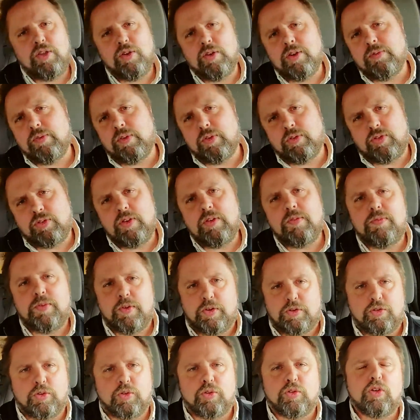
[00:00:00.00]
university
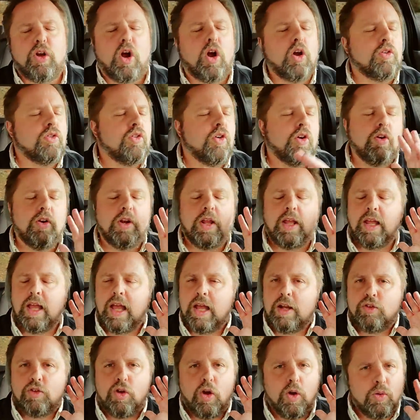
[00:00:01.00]
officials are
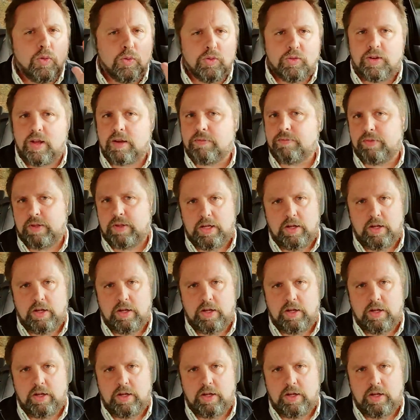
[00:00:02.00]
turning a total deaf